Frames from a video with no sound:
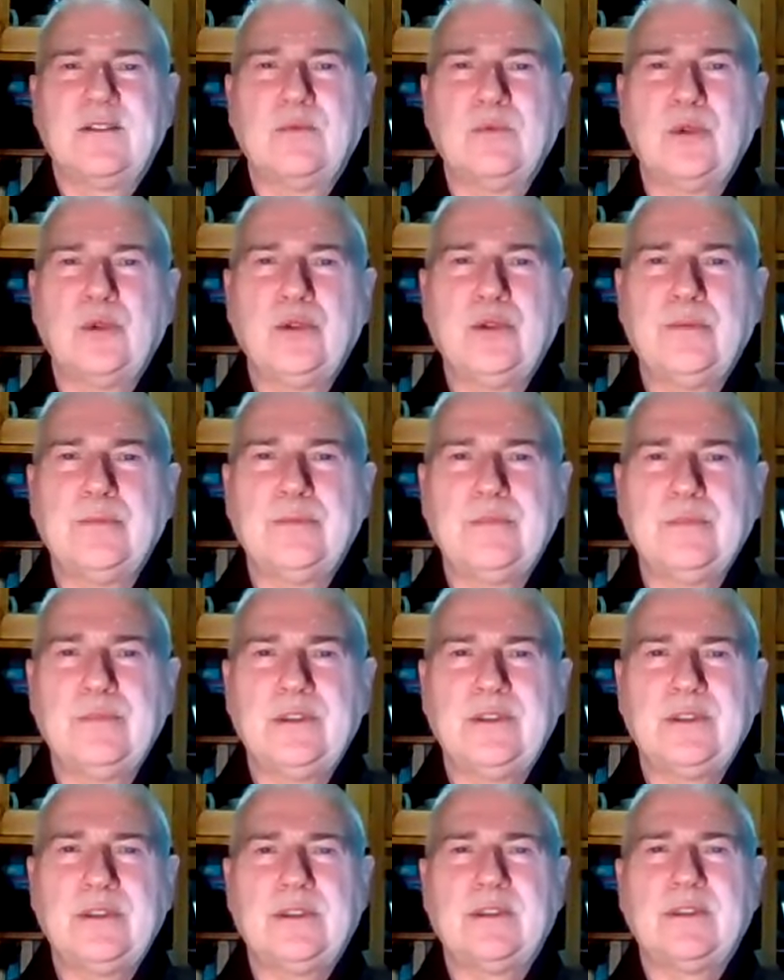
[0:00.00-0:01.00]

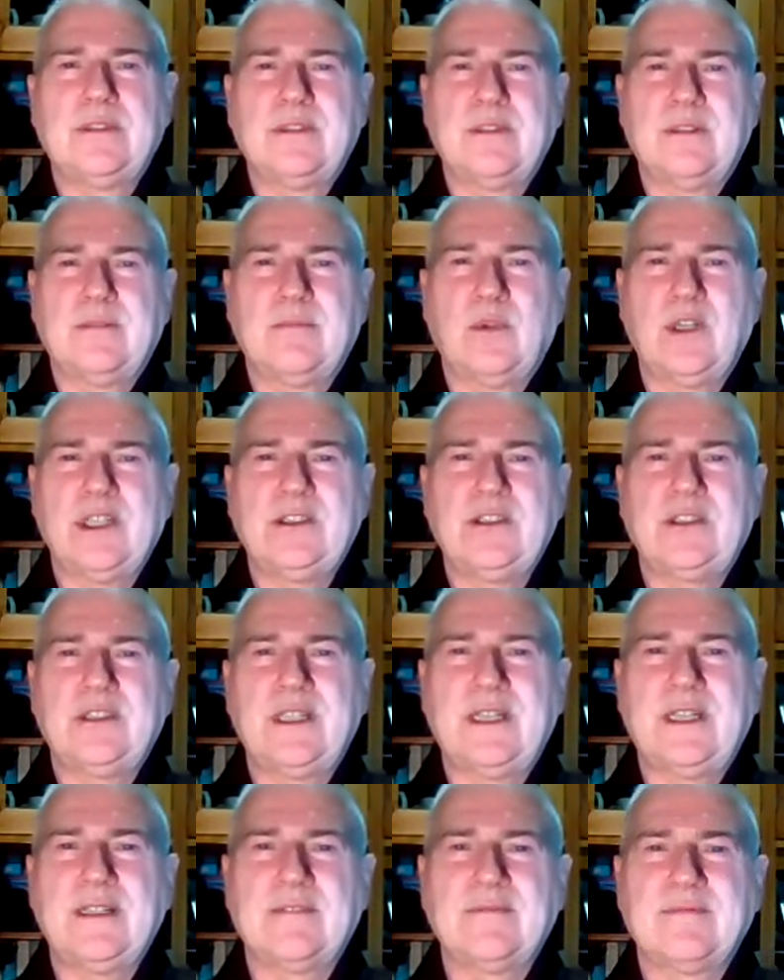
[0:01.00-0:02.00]
wombs,
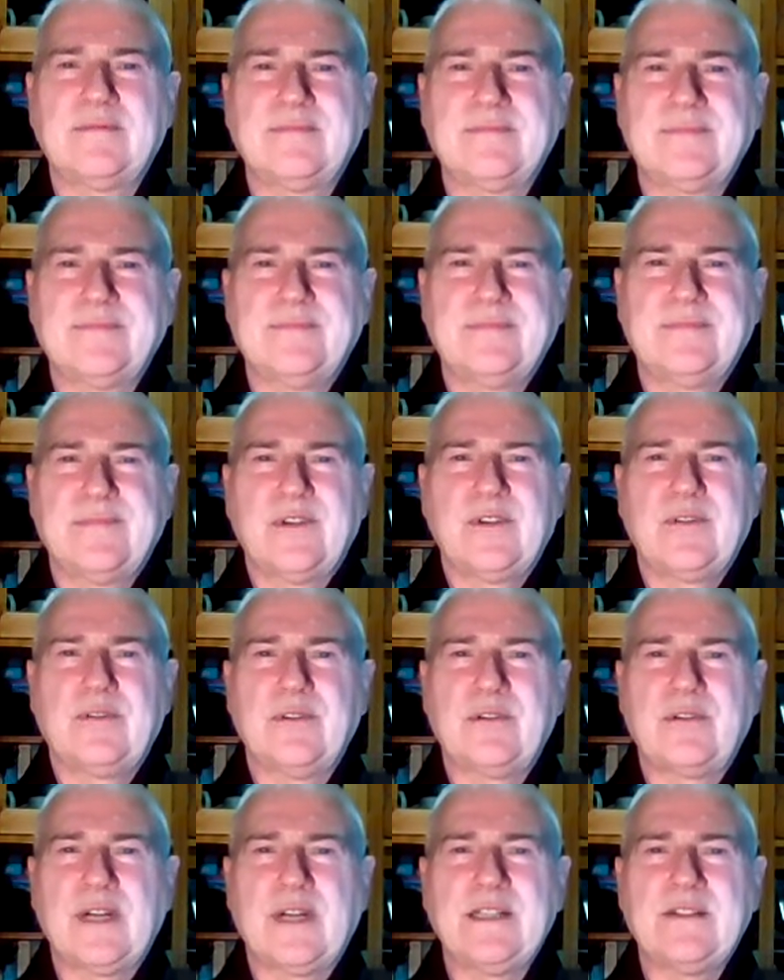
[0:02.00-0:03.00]
moisture,
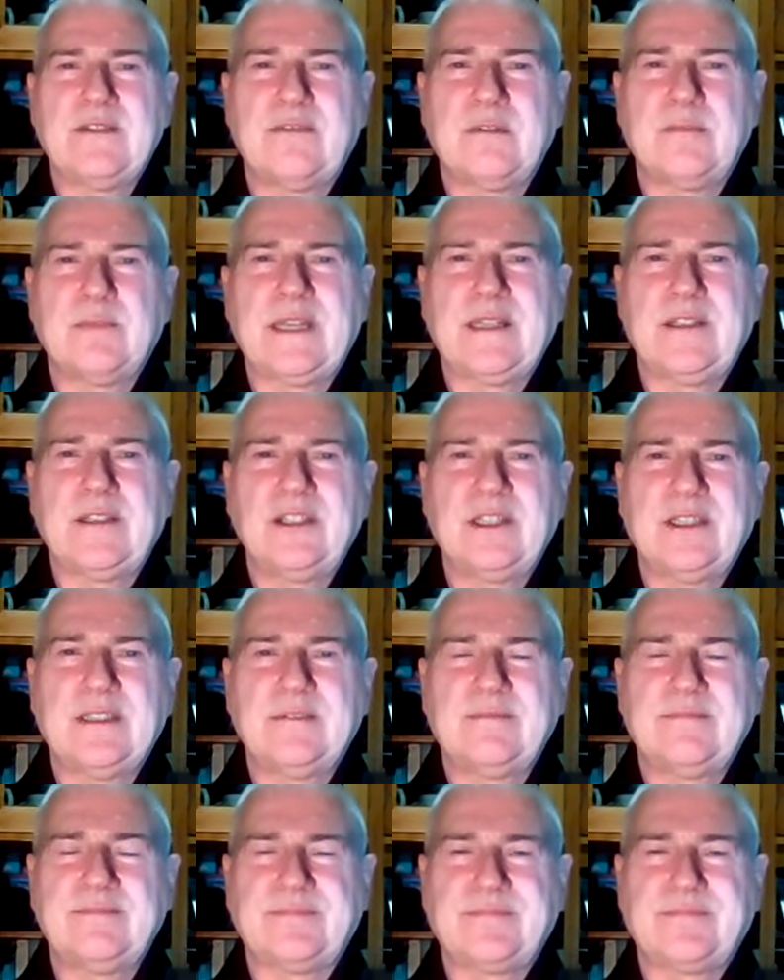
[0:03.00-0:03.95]
through transformation,